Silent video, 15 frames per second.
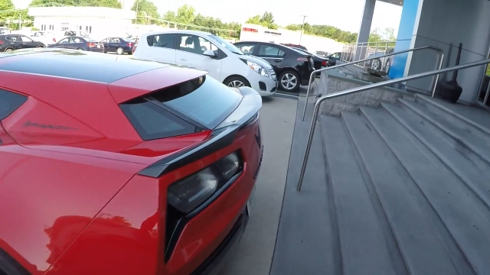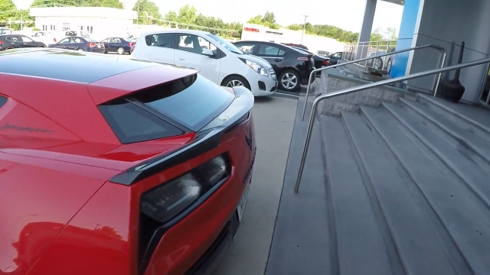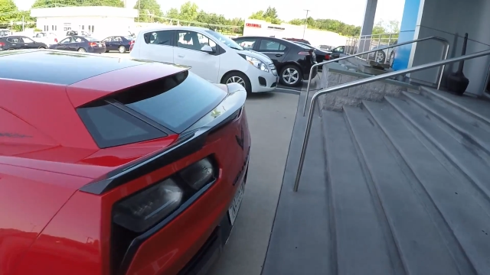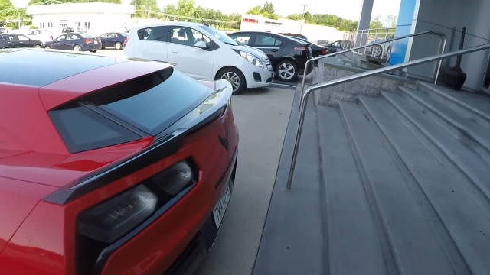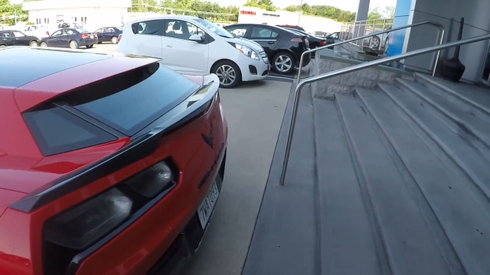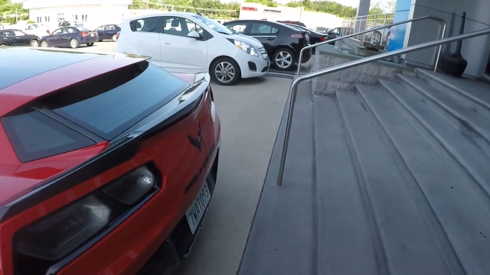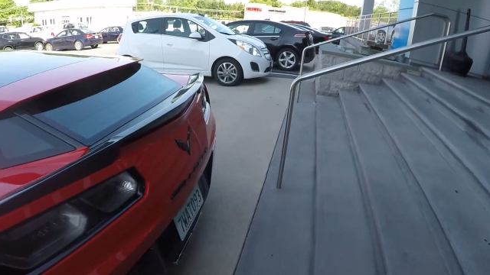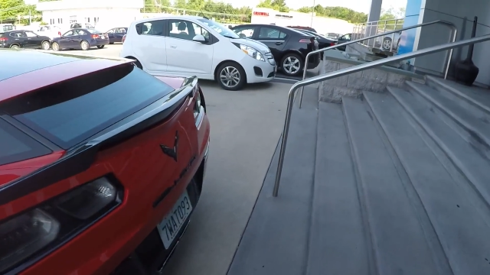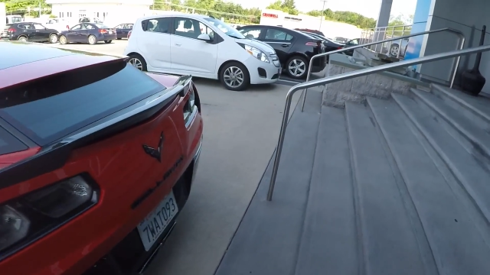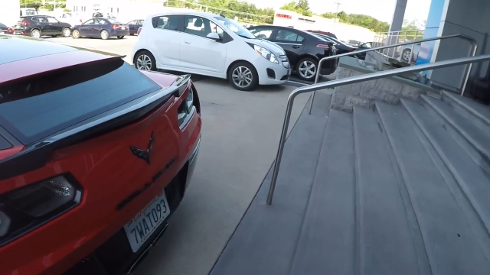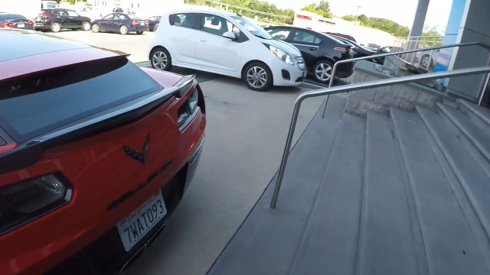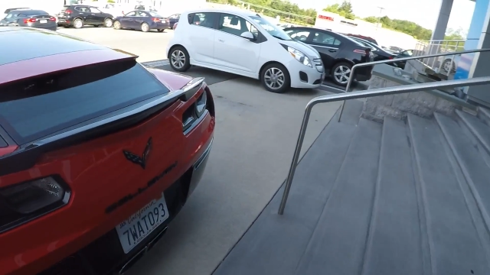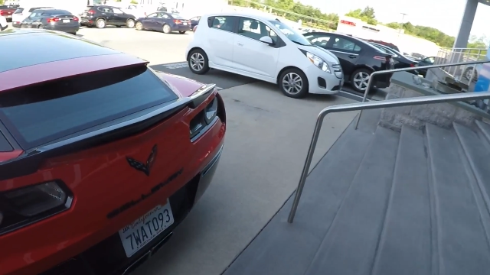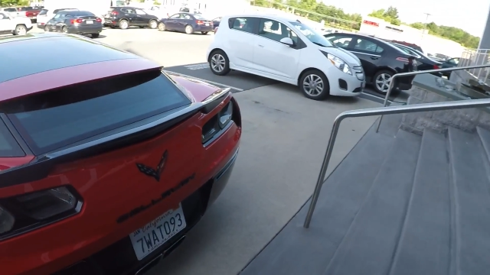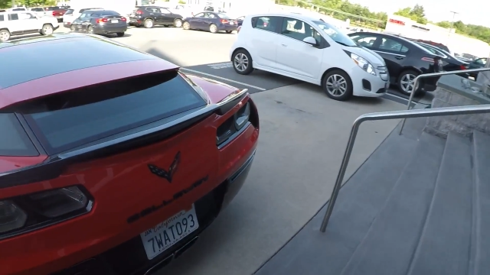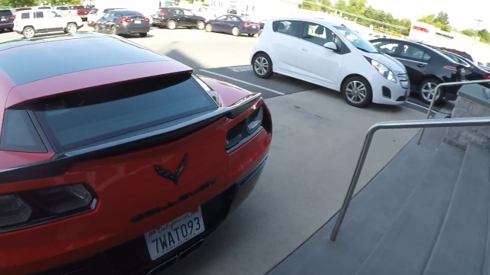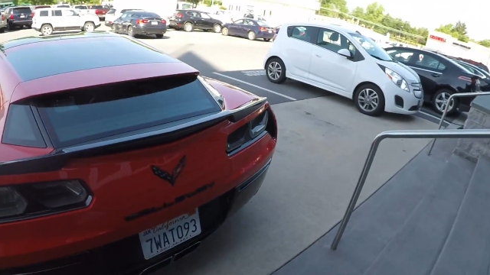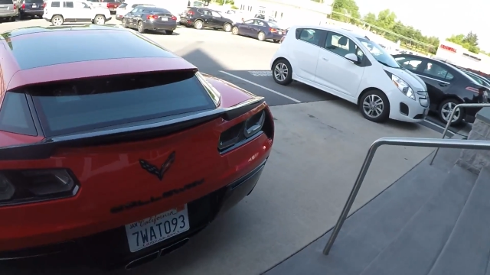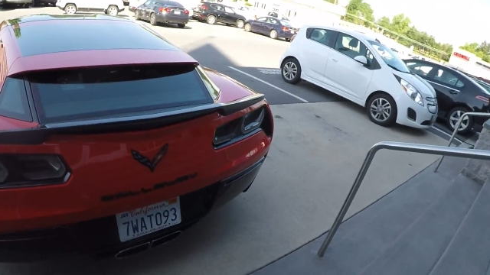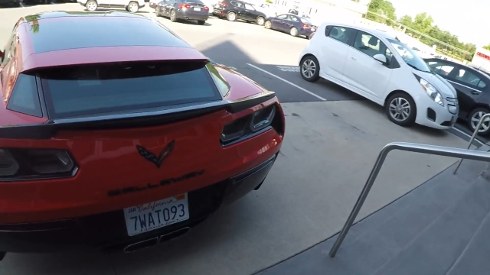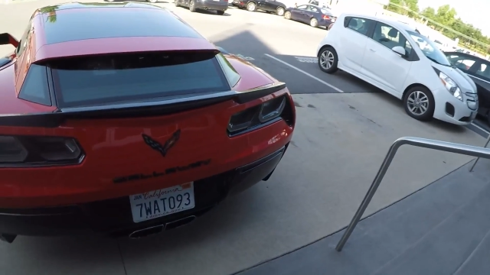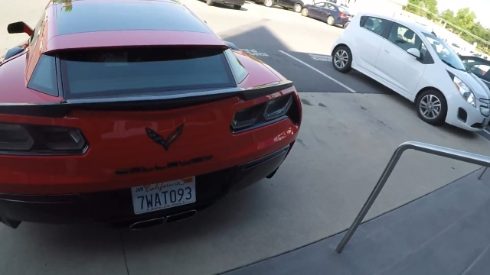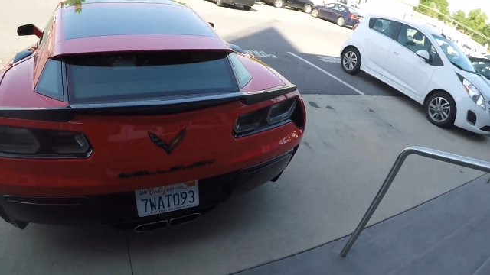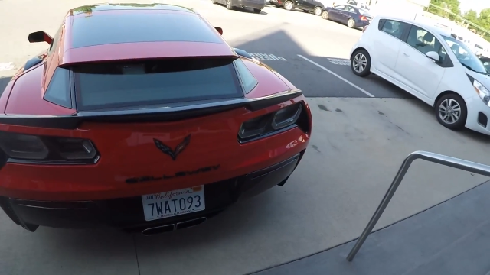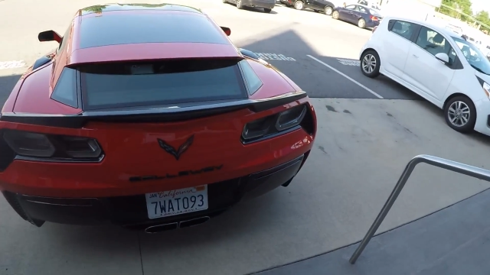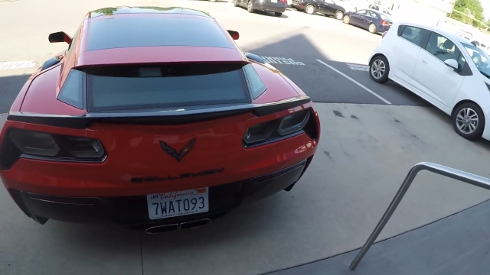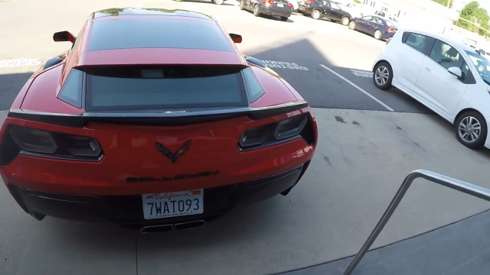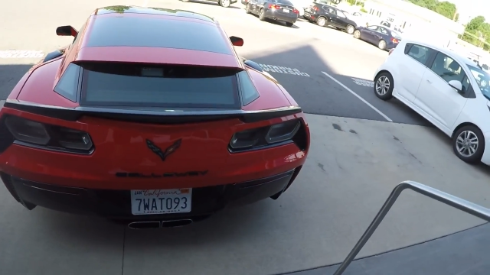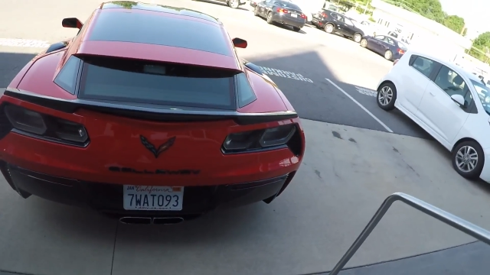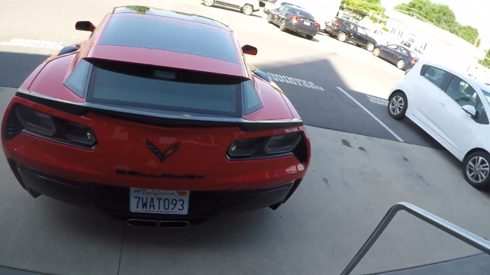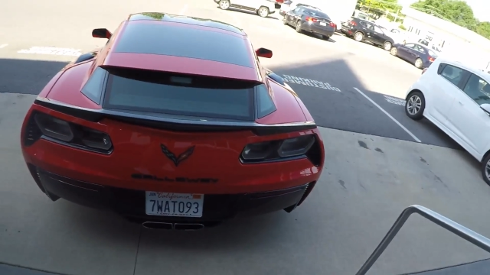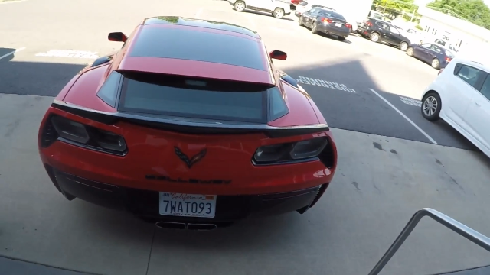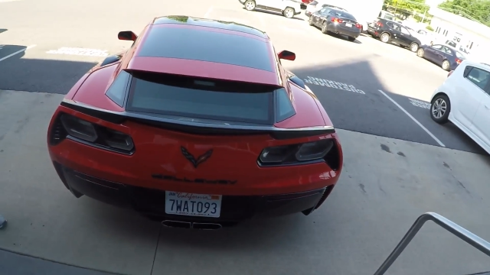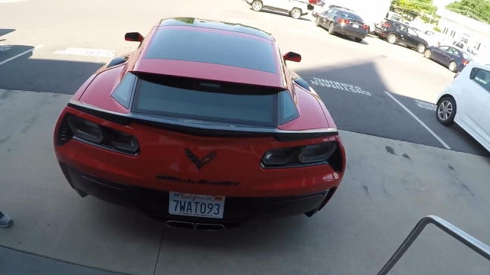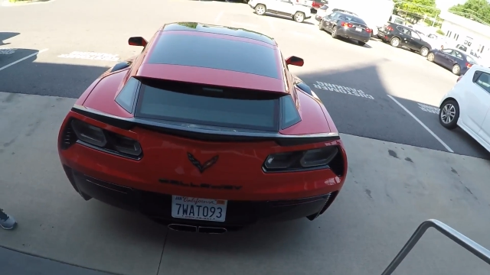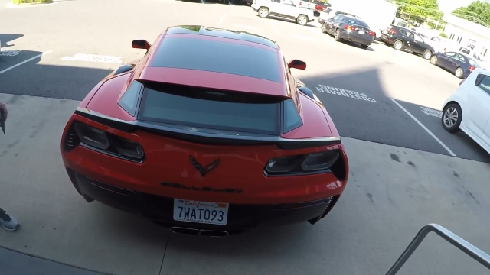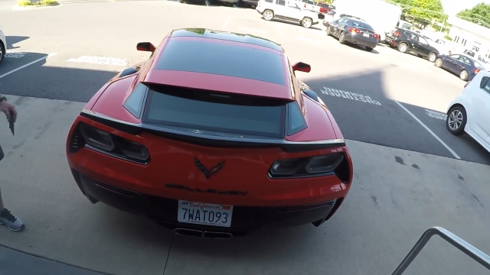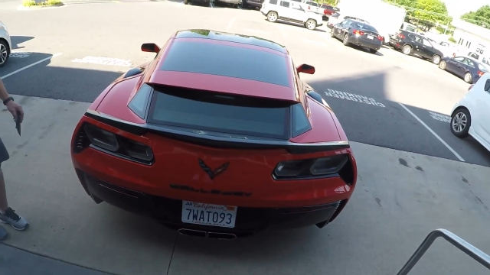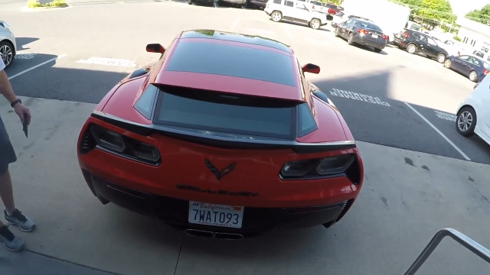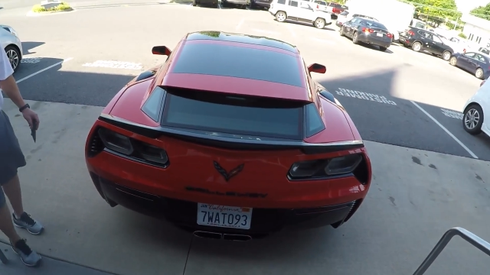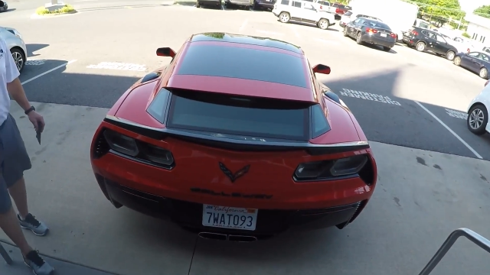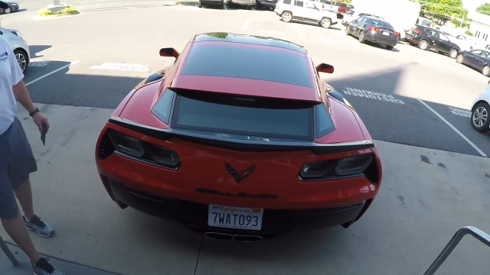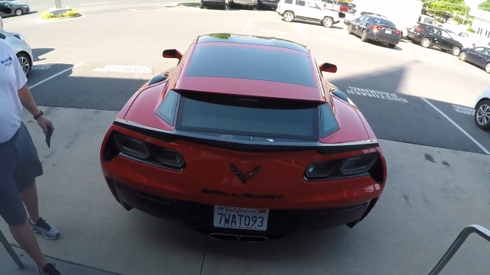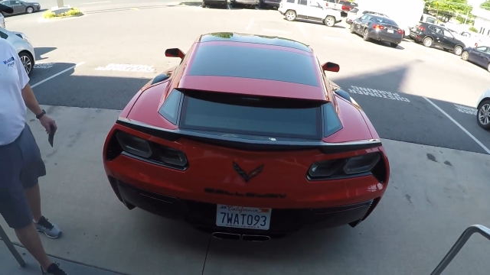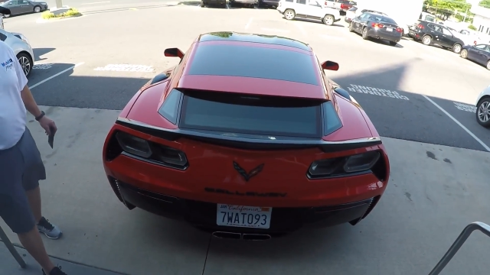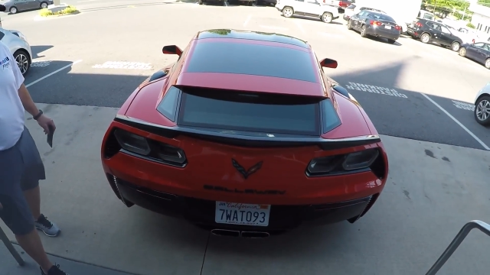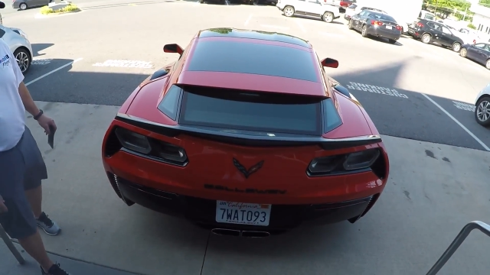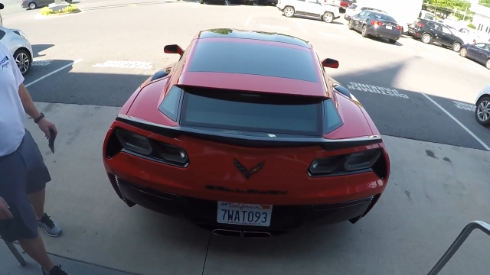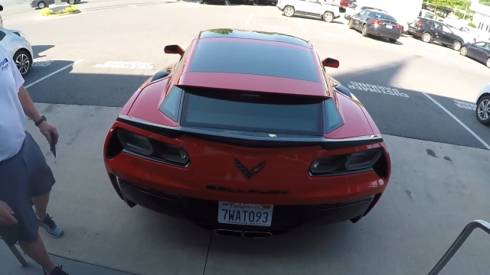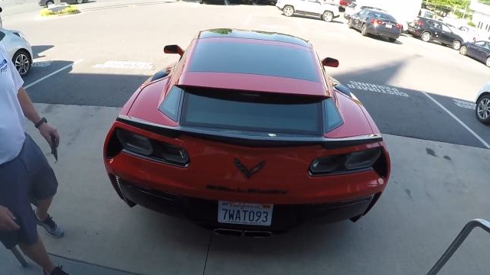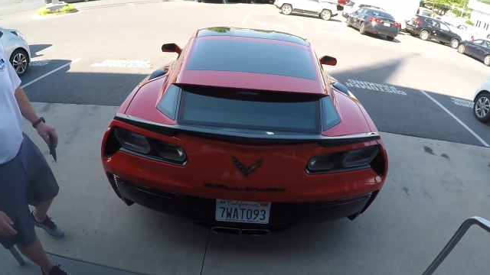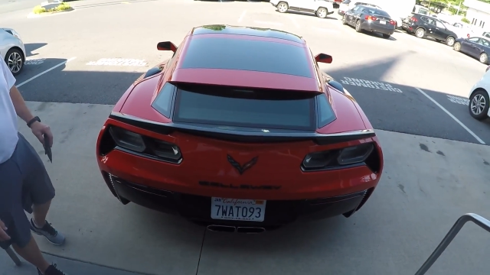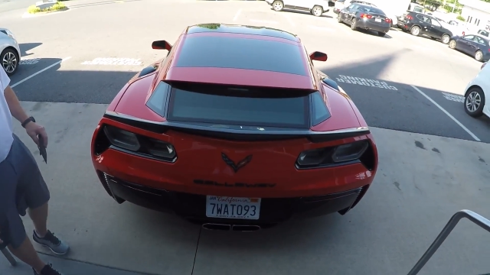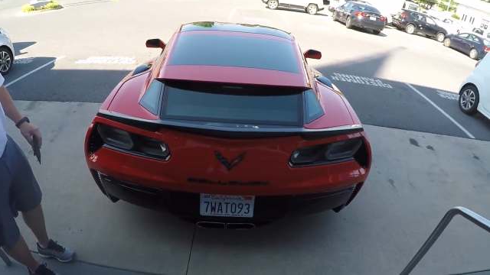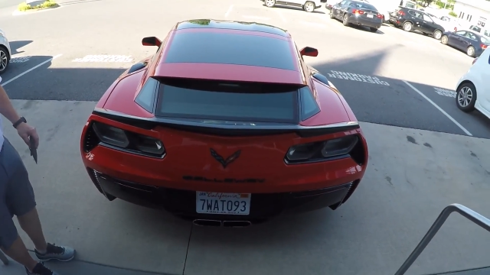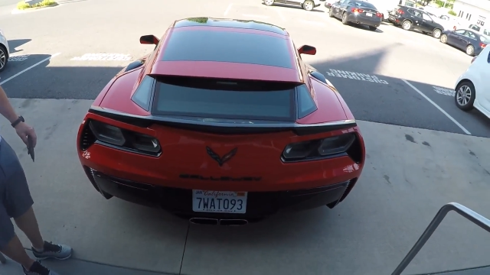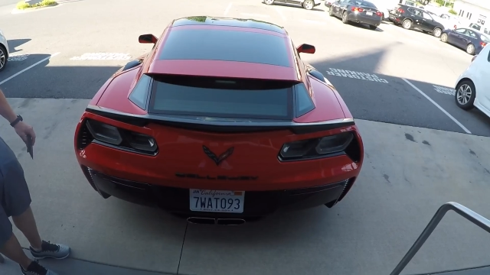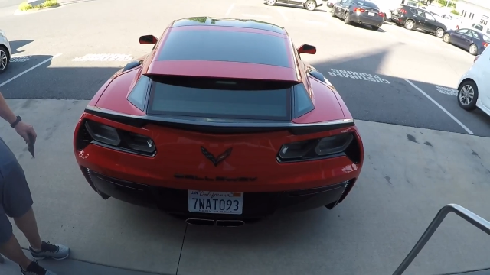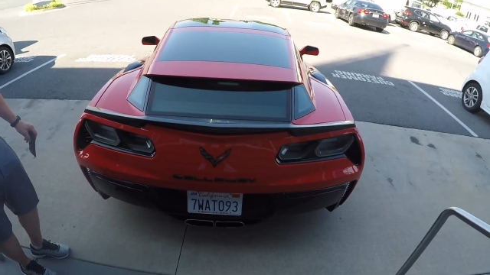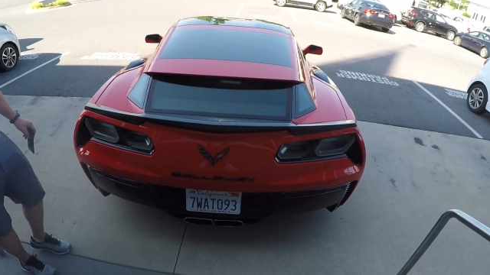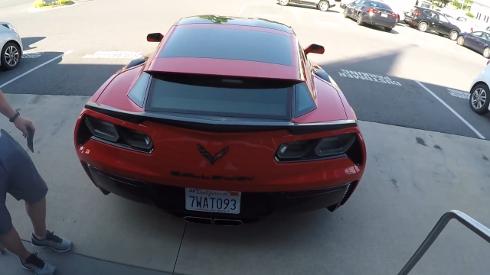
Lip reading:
Nobody's mouth can be seen.